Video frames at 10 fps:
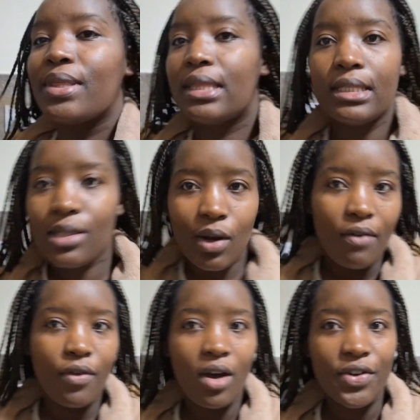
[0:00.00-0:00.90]
with this law
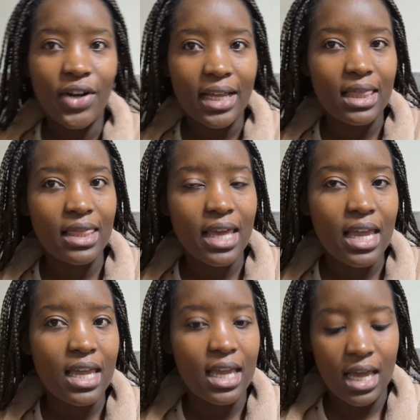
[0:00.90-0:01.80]
of contract
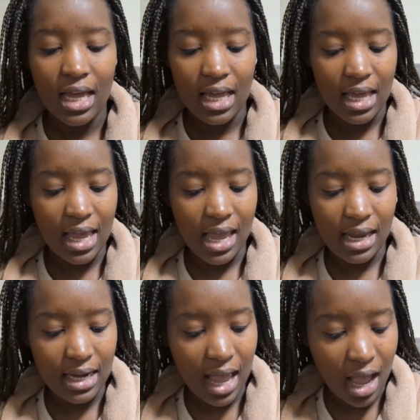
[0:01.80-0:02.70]
thing,
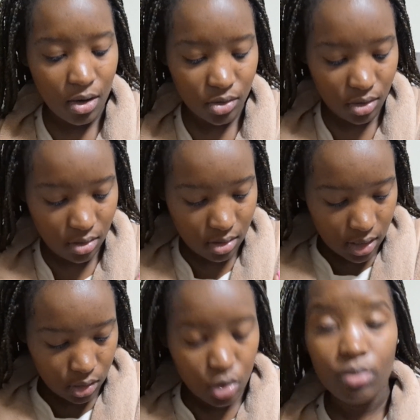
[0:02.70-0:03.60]
and how do you
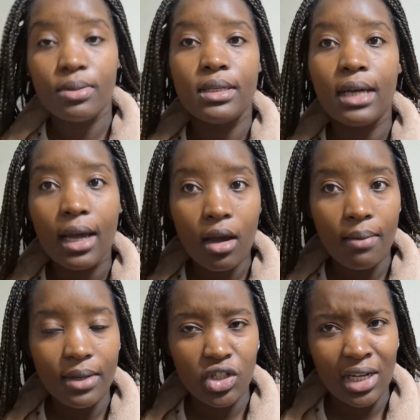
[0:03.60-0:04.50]
get to be a
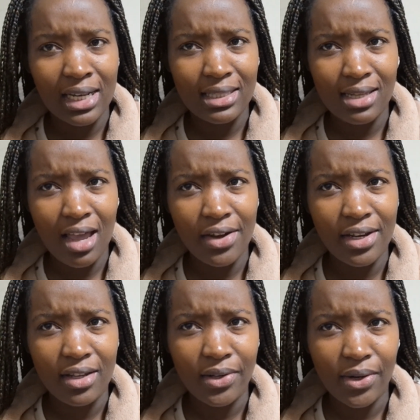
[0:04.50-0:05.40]
commercial
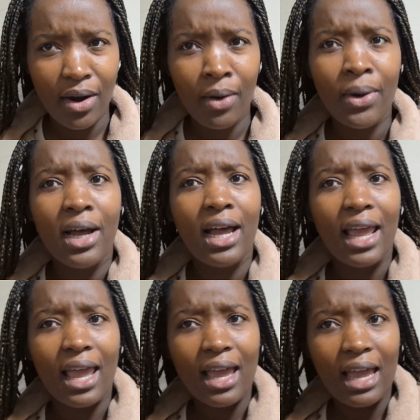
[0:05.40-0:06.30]
attorney, you know?
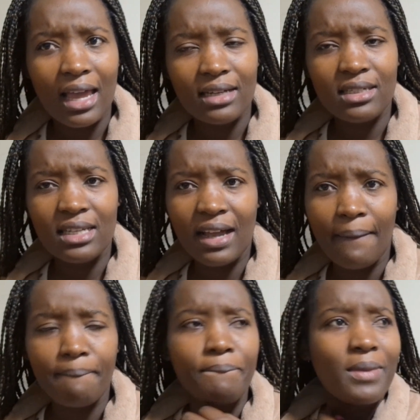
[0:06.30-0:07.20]
And
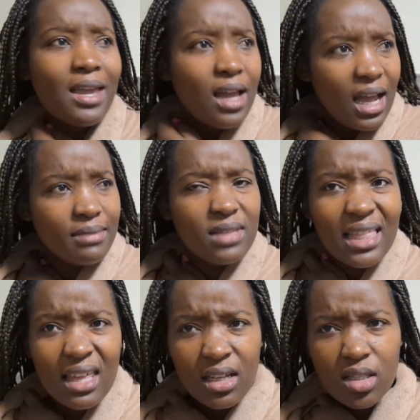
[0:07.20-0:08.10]
yeah, I
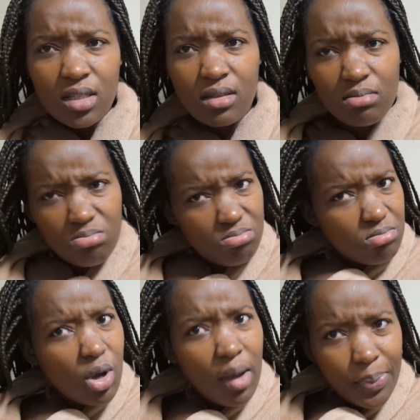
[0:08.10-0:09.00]
think it's
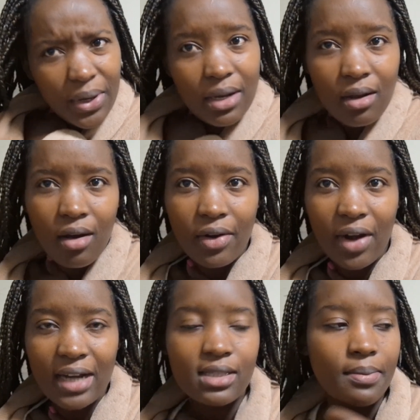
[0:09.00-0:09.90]
corporate law,
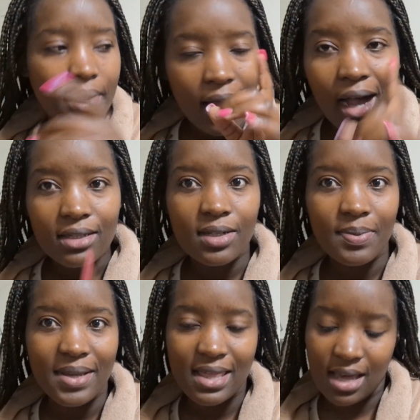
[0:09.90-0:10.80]
right? Somebody asked
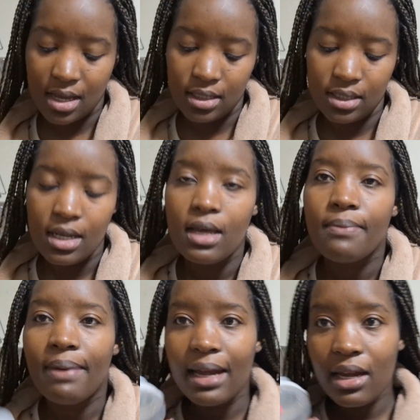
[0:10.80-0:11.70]
me that.
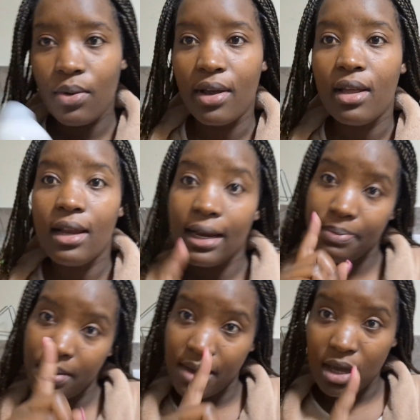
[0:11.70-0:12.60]
But anyway, let
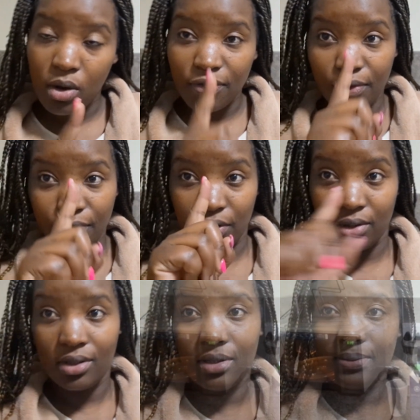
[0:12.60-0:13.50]
me make coffee first.